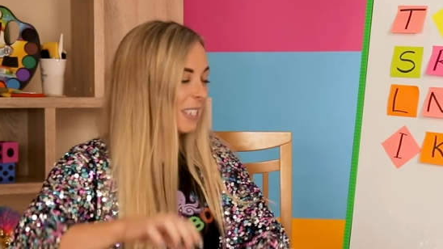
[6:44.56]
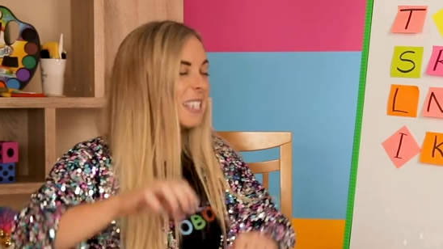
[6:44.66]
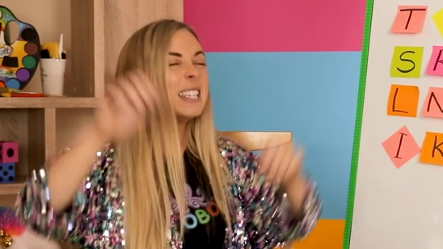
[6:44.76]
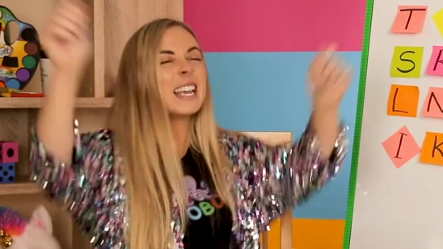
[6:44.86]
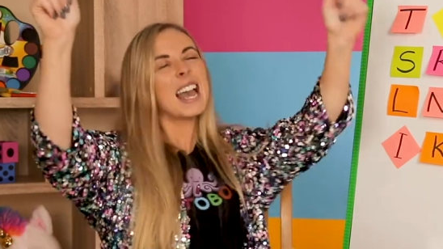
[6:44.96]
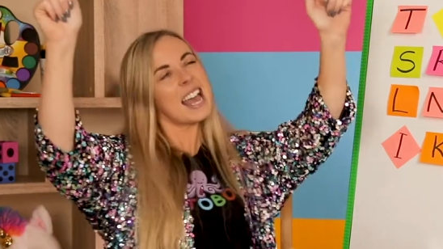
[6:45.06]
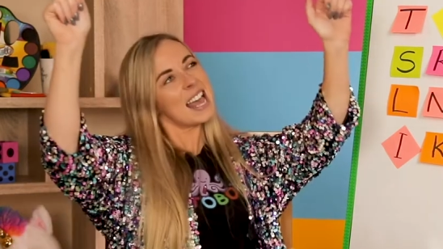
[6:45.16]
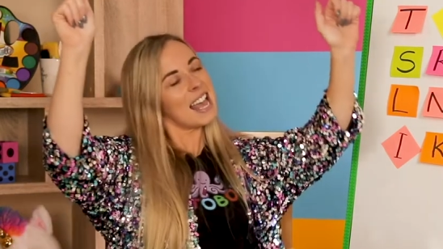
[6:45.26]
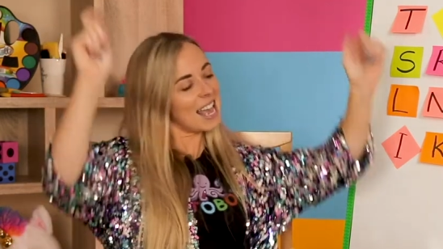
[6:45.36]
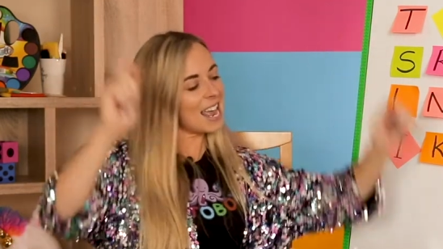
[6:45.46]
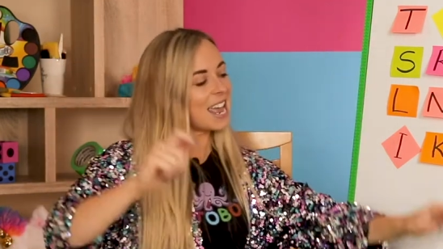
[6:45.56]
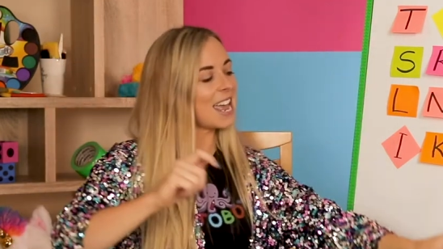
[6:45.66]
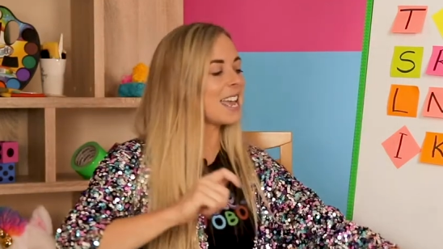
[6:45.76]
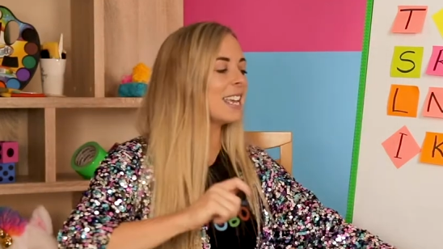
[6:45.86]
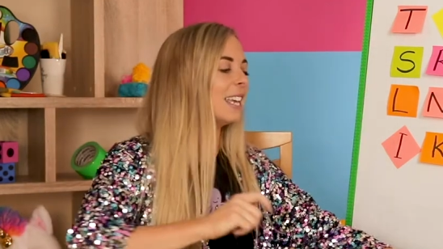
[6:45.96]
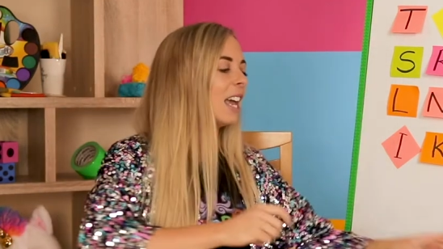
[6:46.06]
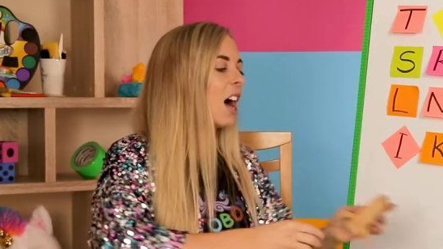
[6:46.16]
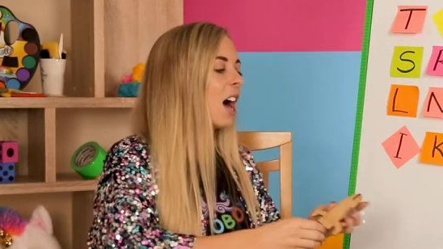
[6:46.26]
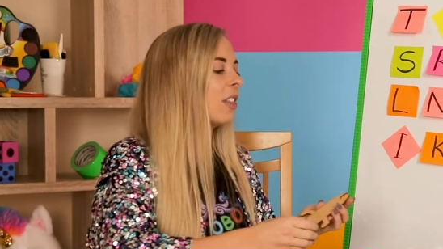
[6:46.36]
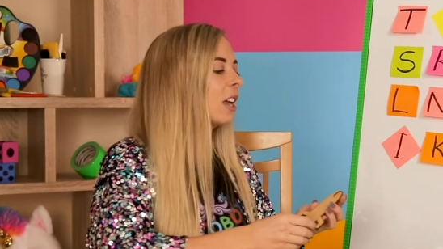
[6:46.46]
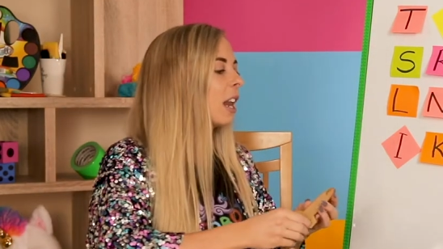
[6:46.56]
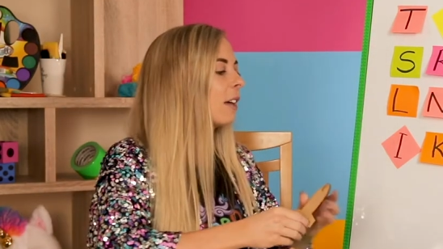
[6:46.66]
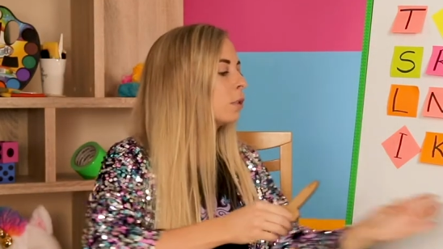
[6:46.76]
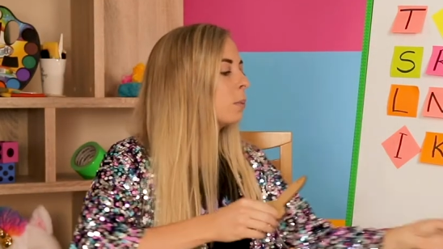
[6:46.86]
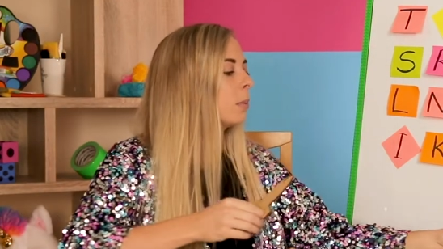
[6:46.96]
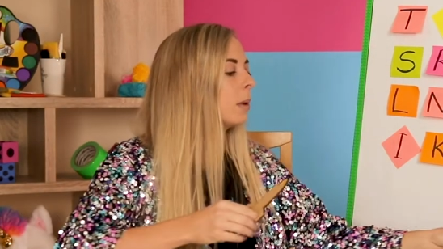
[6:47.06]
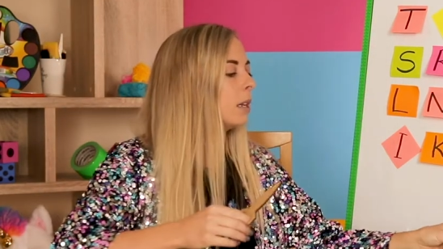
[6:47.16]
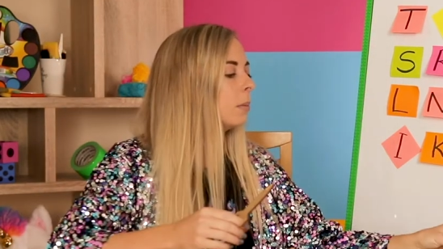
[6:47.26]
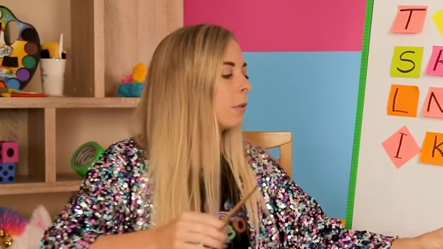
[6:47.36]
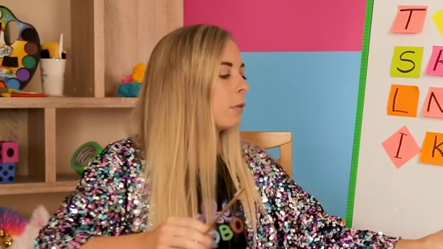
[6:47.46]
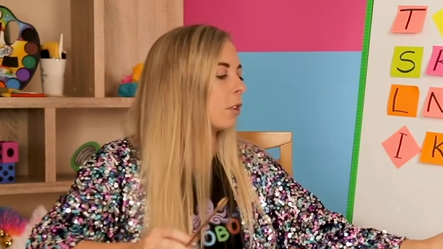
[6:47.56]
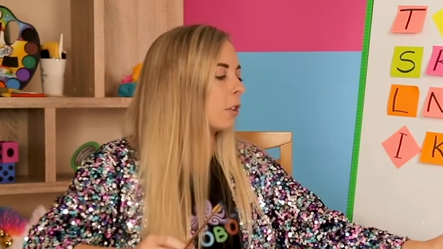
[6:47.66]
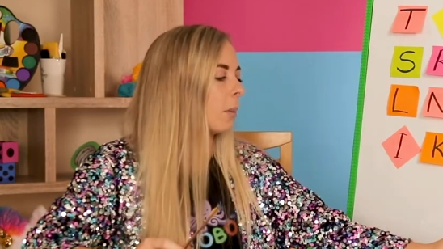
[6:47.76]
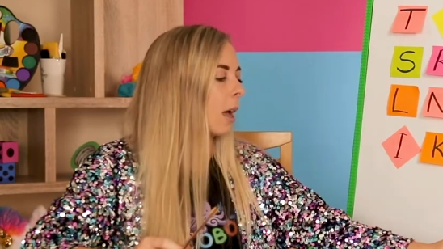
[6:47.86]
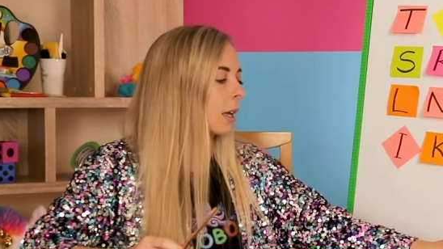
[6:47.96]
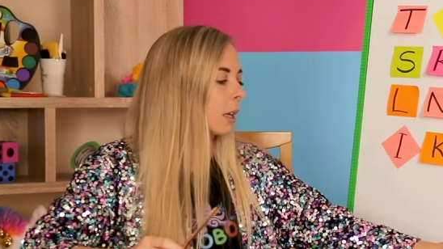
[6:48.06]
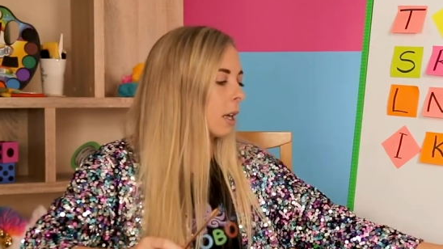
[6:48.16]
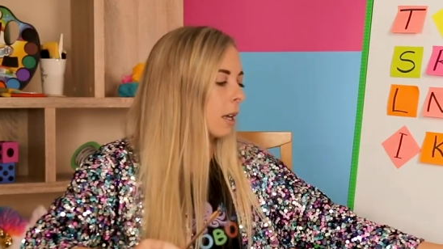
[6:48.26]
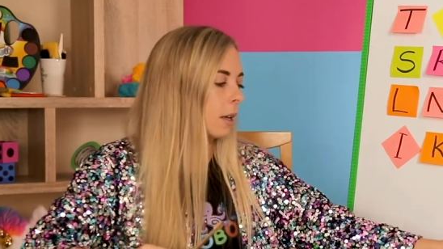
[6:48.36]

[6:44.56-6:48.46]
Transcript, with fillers: Yay! I think I'll have to put him a little bit further back.